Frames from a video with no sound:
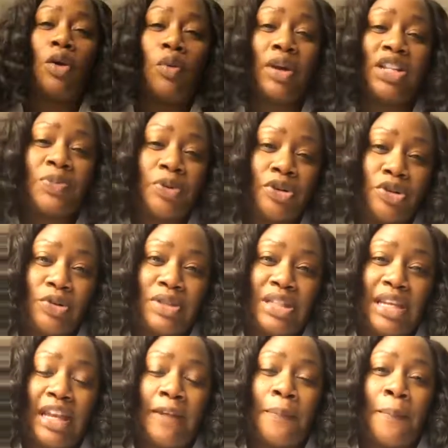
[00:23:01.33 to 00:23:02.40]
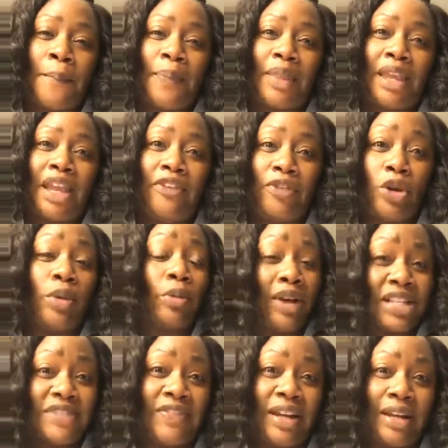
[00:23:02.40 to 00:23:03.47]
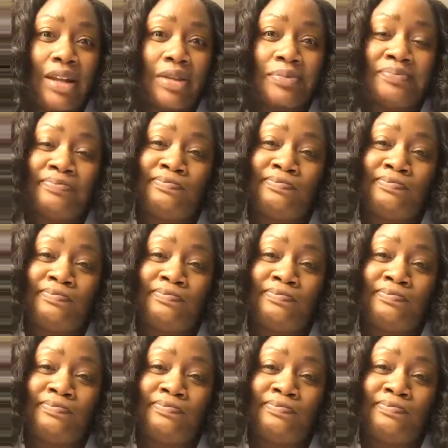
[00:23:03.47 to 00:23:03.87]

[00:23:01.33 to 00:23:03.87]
what it's producing if you're breastfeeding.